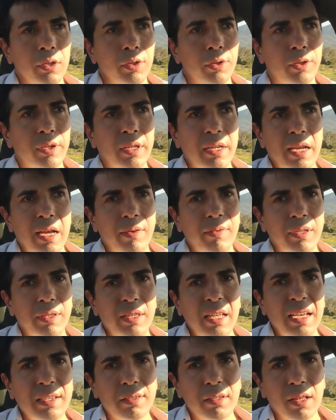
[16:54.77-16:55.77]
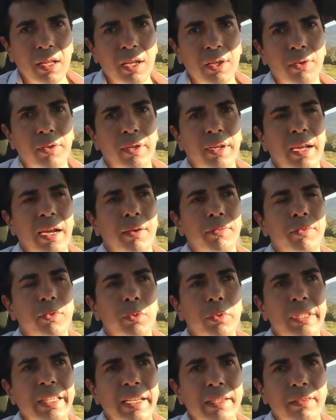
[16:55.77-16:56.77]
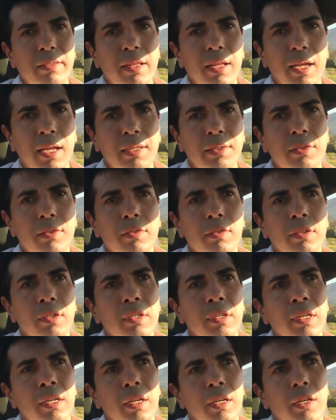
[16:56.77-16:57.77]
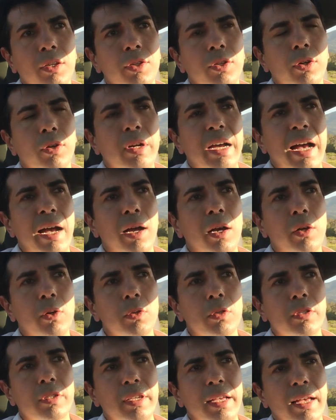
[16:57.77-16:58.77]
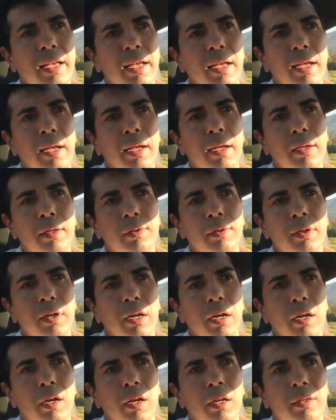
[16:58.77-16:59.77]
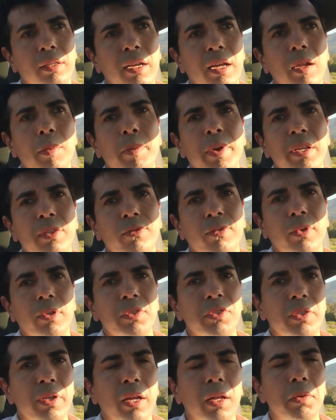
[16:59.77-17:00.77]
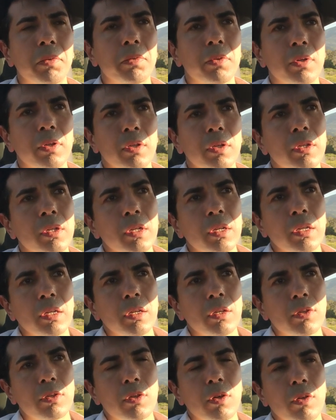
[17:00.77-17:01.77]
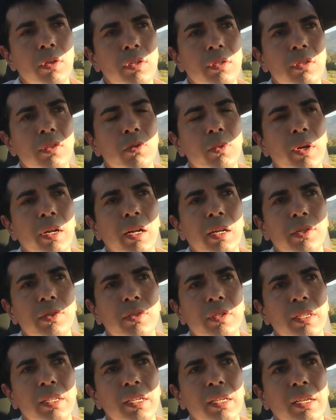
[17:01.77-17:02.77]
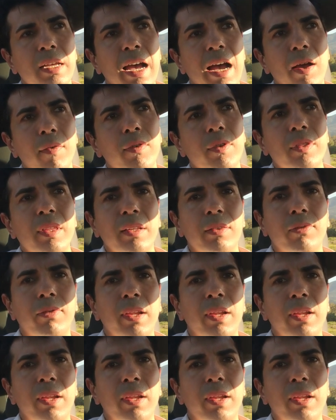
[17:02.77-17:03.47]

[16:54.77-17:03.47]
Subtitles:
You can have a Tesla, you can have two Teslas in your house, and it kind of pays for itself. So this is where I see having that